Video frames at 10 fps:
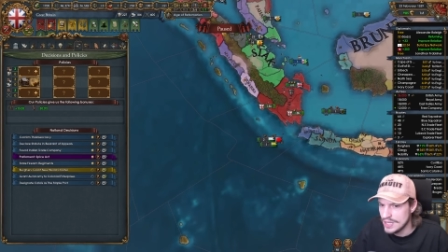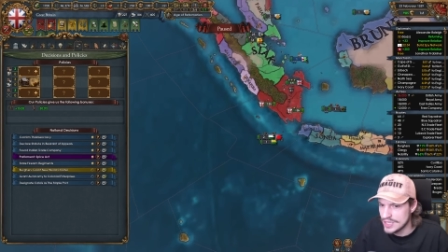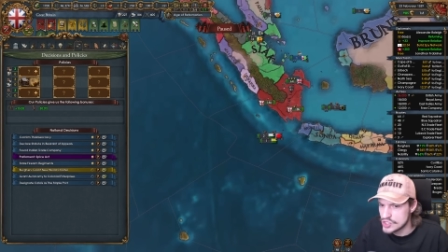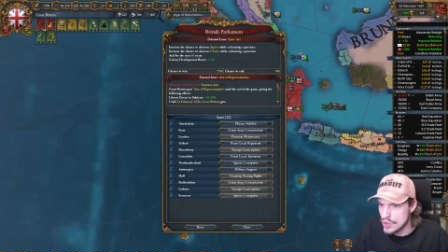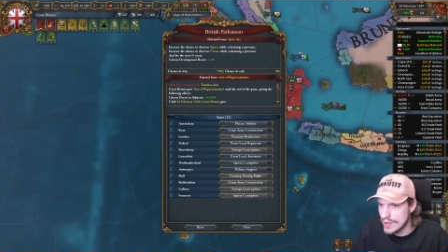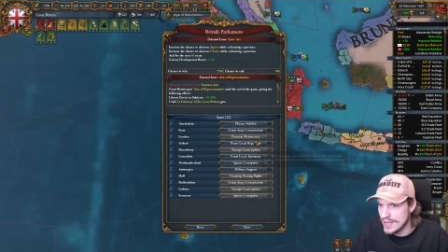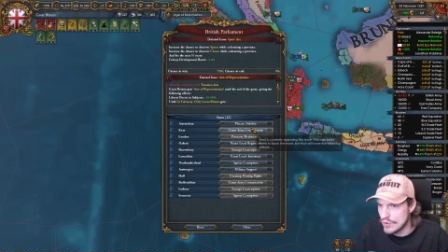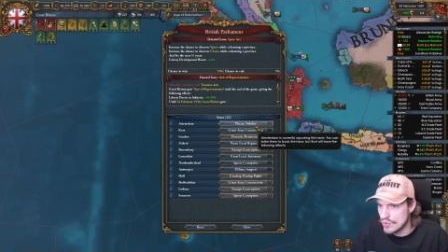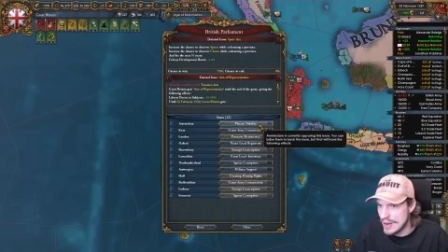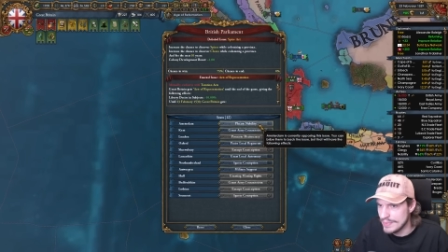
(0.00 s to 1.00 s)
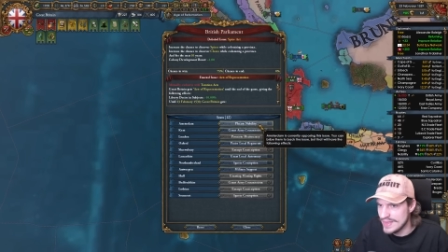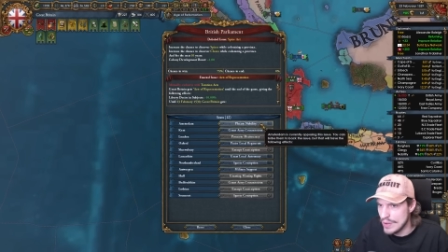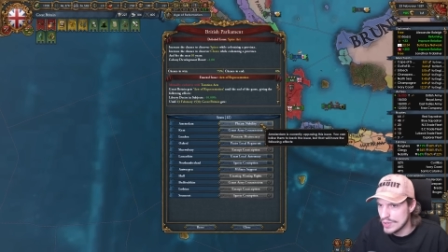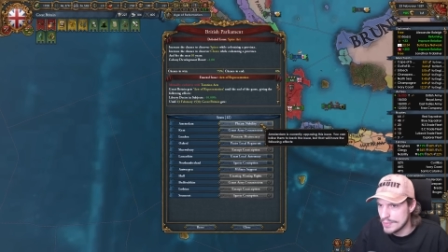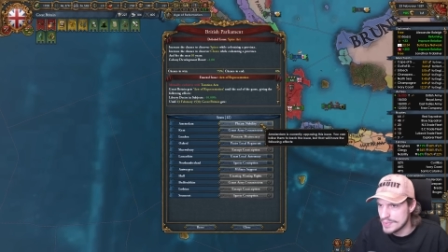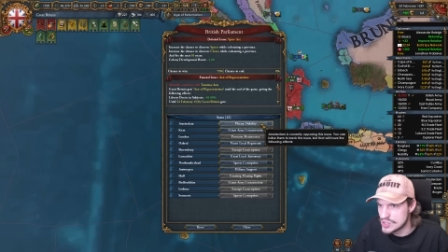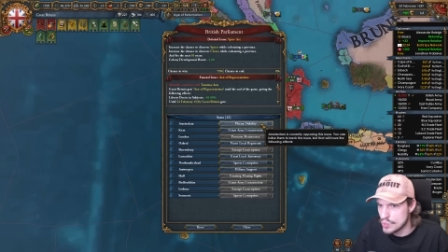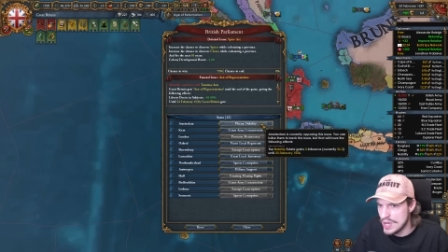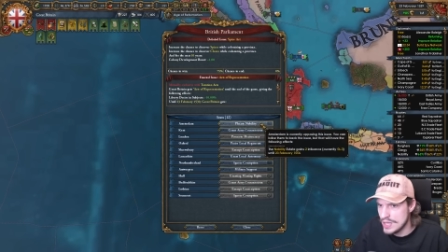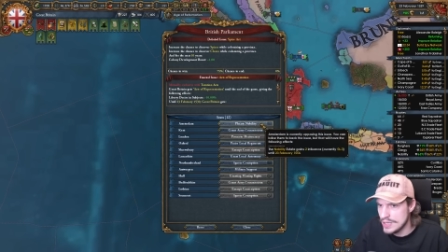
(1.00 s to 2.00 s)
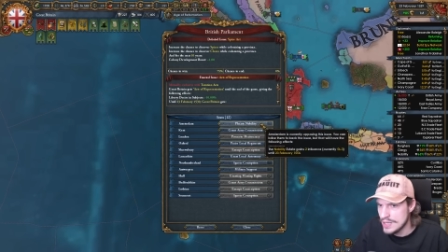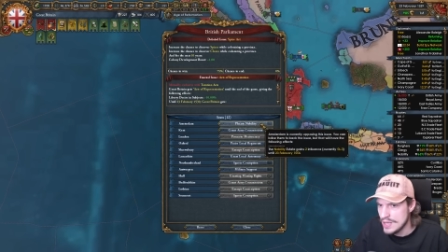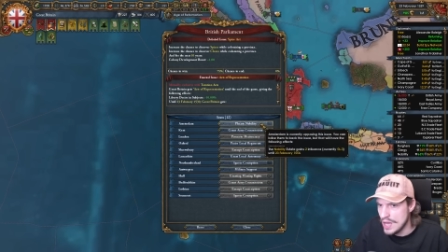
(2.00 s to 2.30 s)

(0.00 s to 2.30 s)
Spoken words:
Let's go ahead and wrap that one up as well.